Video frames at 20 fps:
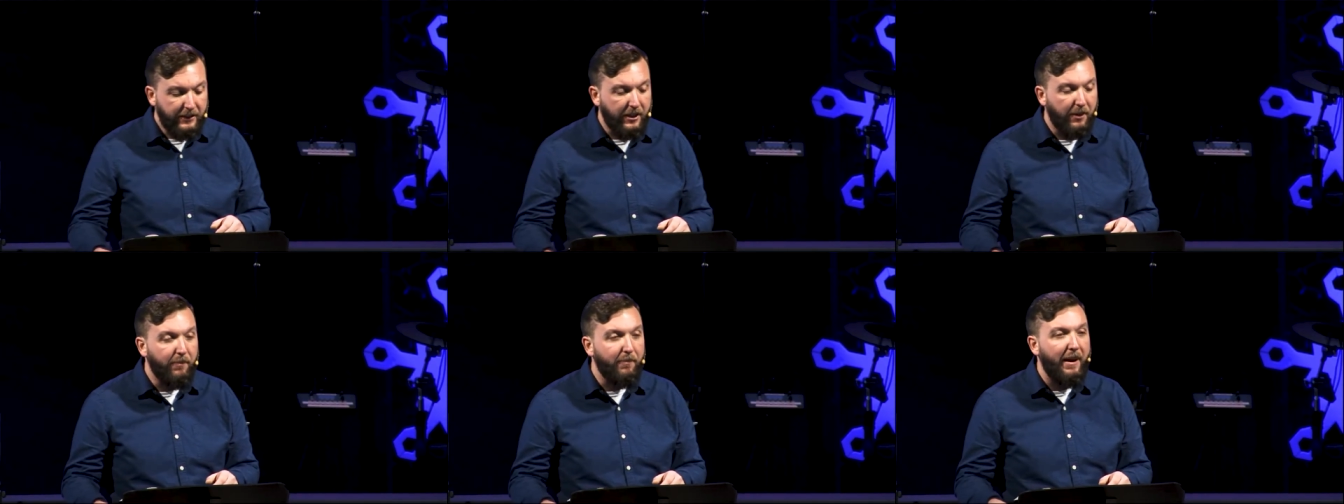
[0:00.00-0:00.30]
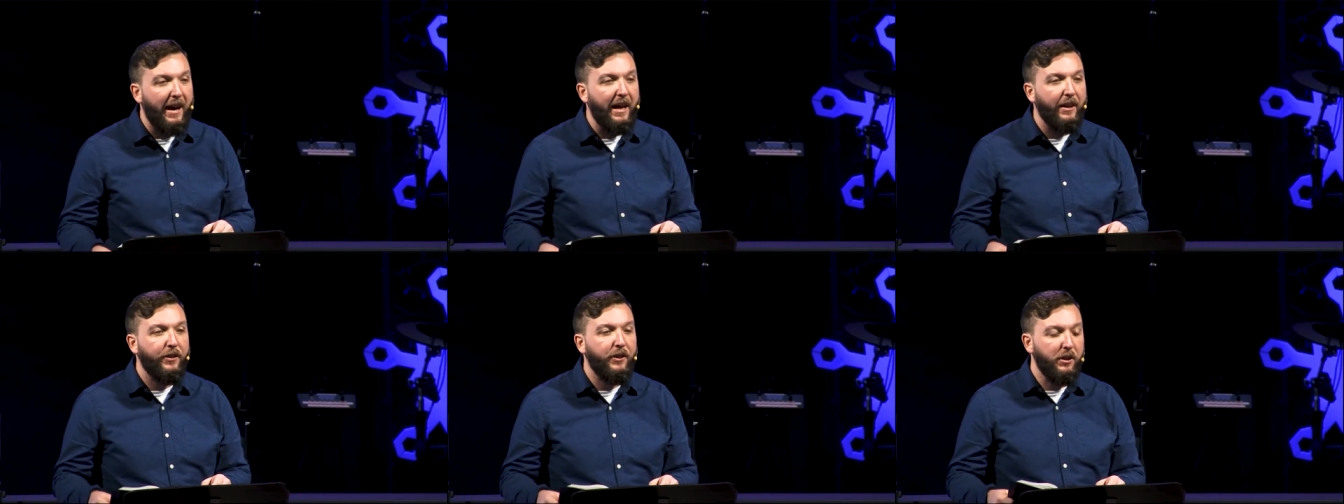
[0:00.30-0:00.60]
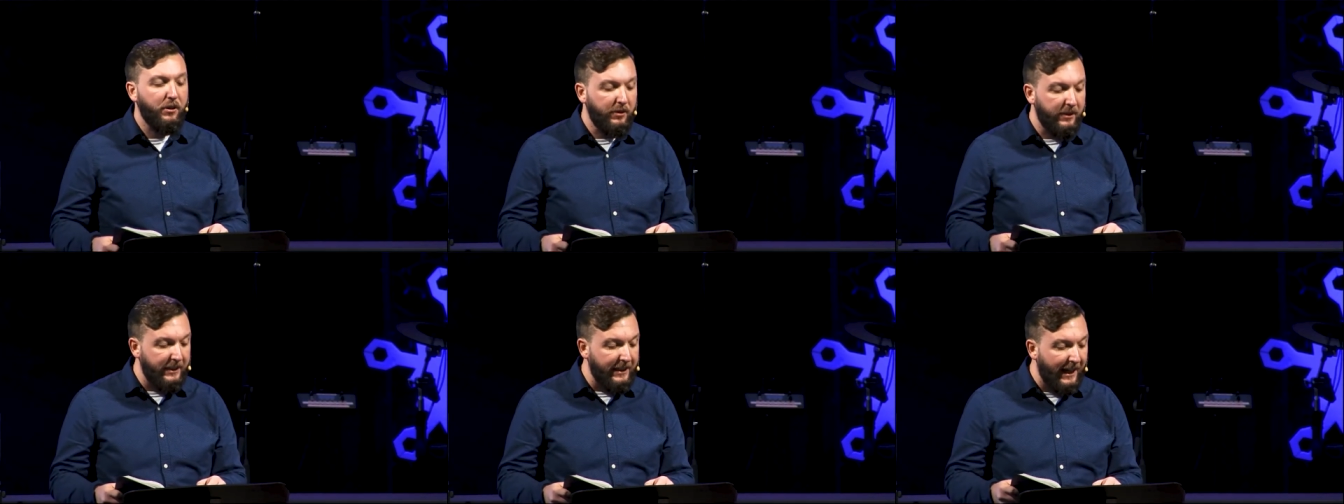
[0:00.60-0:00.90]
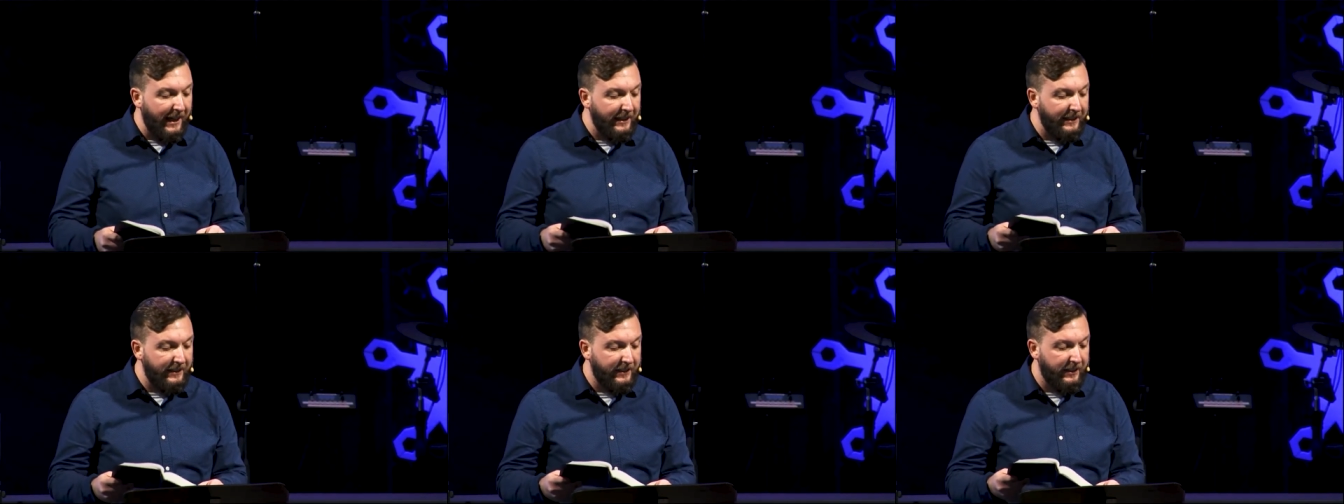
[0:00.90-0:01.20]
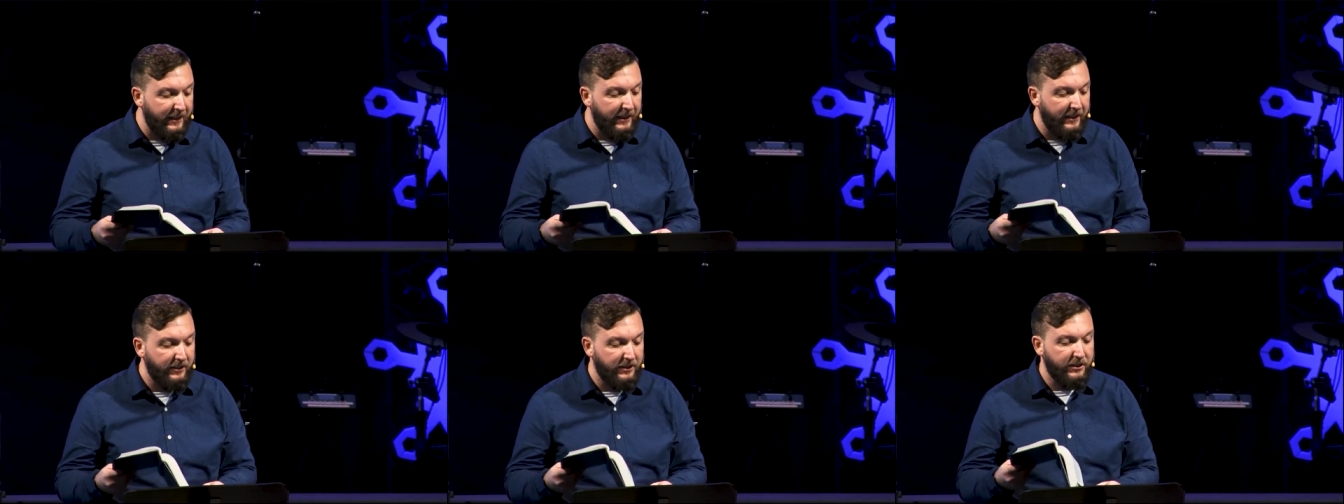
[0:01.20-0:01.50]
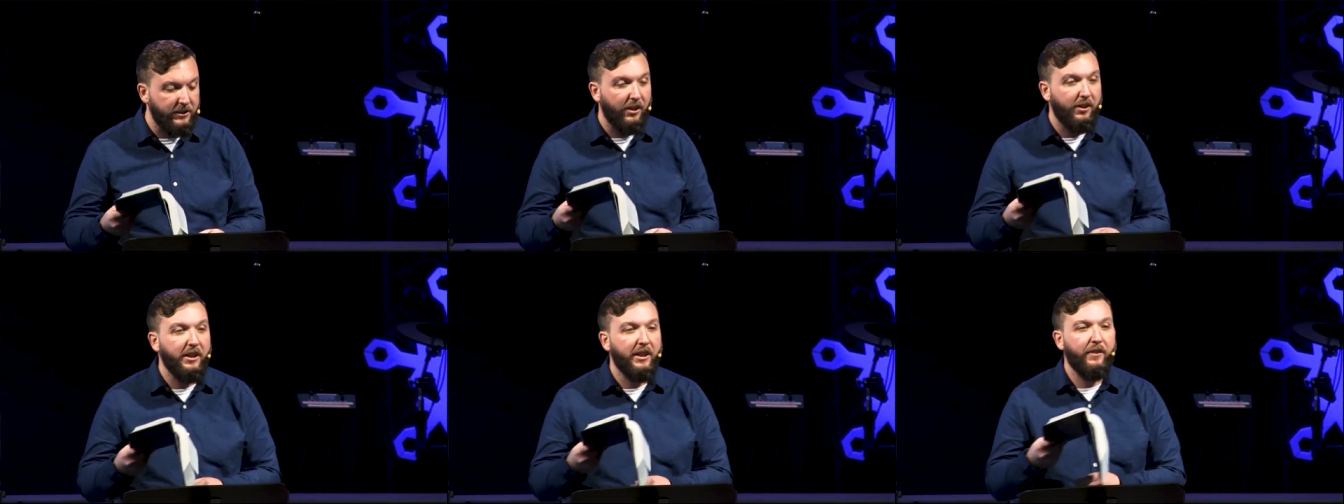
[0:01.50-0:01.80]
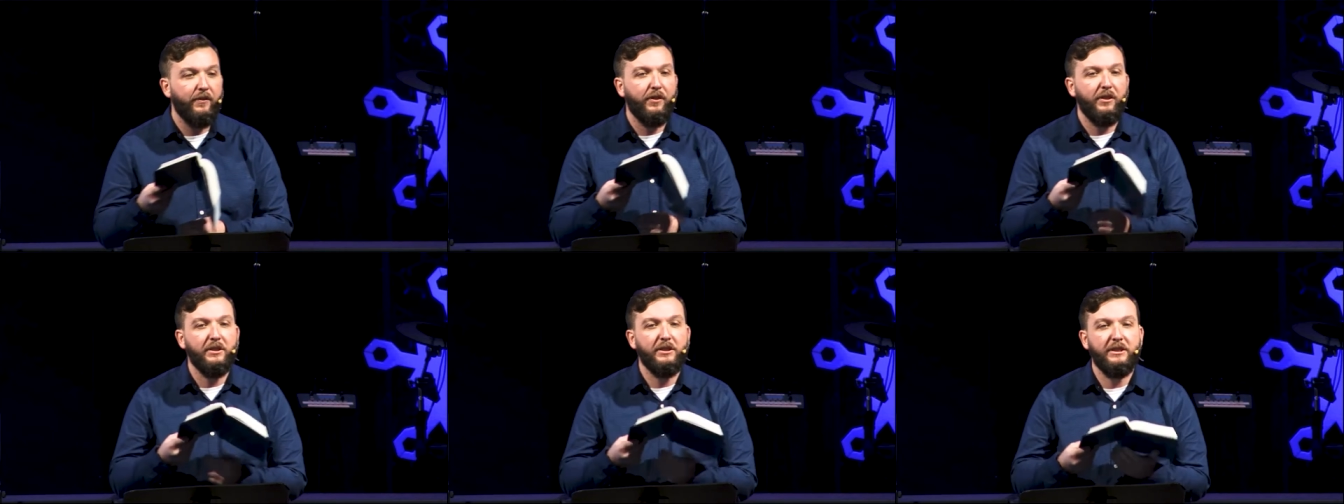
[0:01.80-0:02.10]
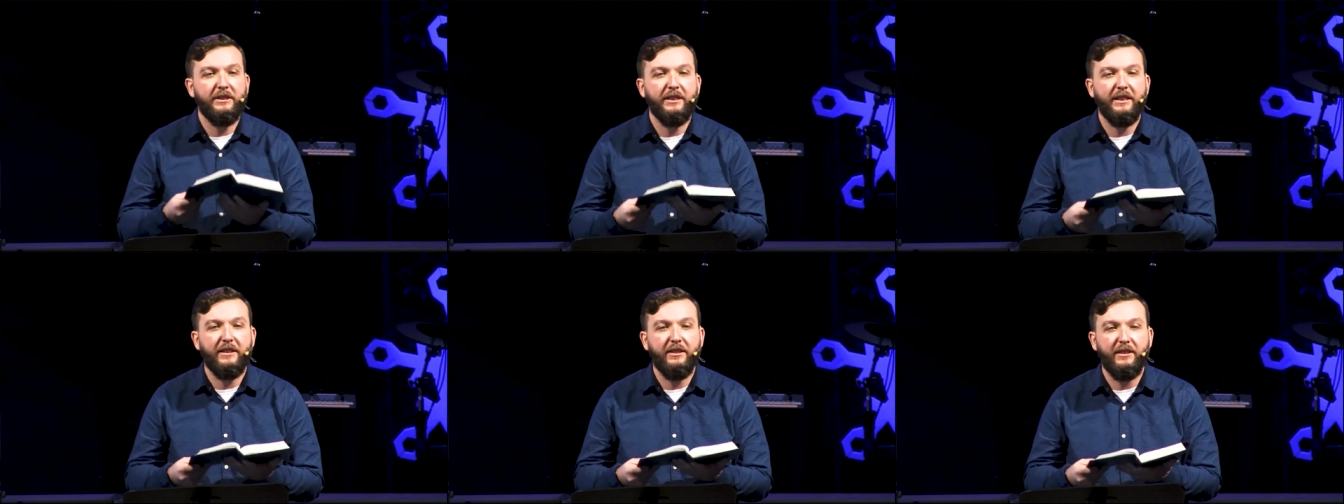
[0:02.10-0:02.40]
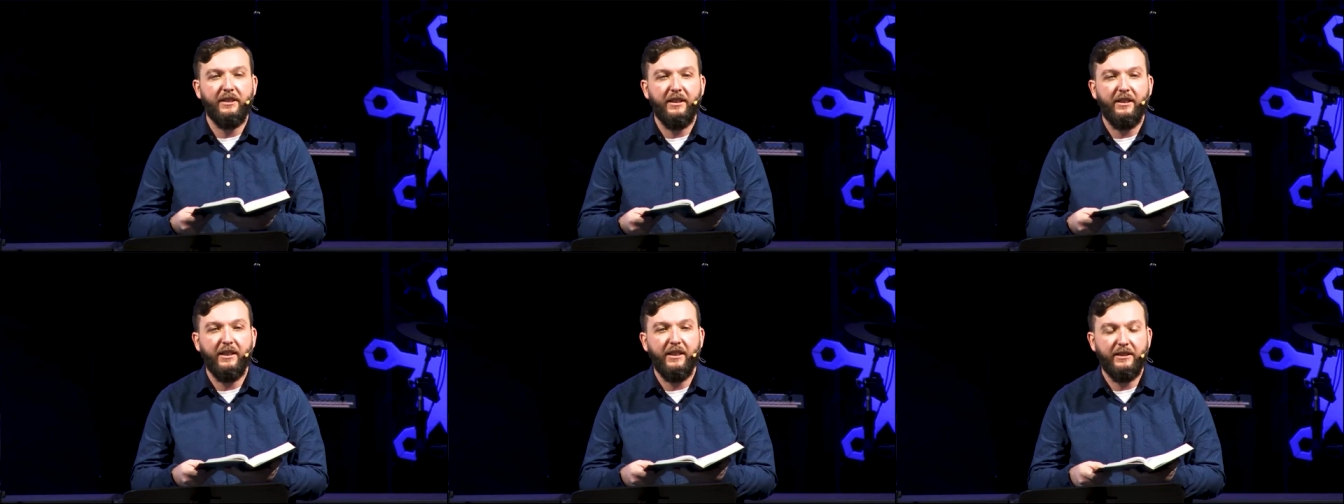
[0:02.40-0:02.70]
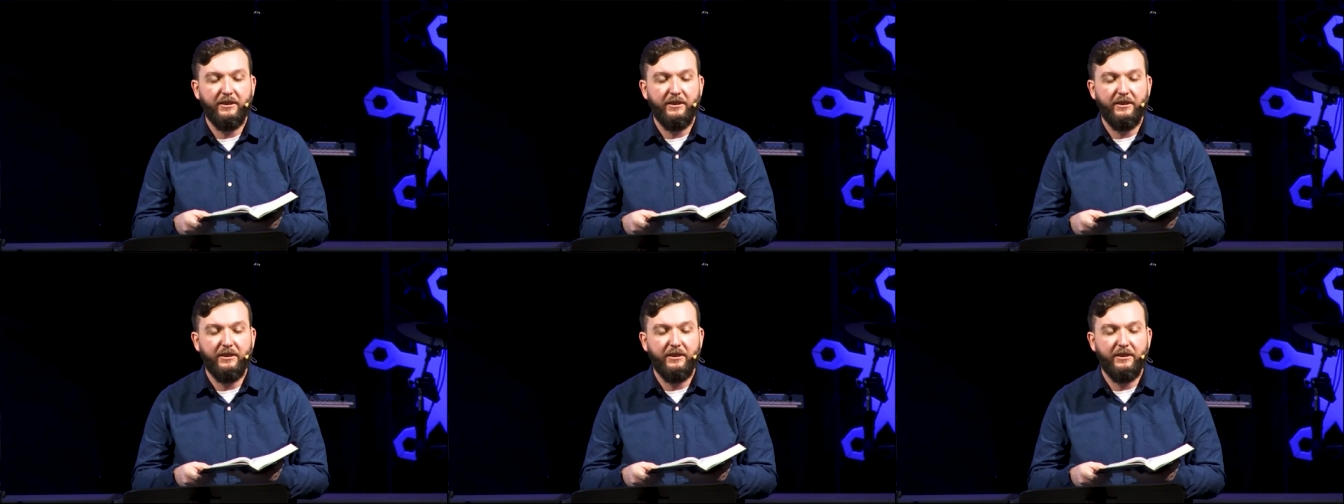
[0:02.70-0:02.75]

to Matthew 19, starting in verse 16.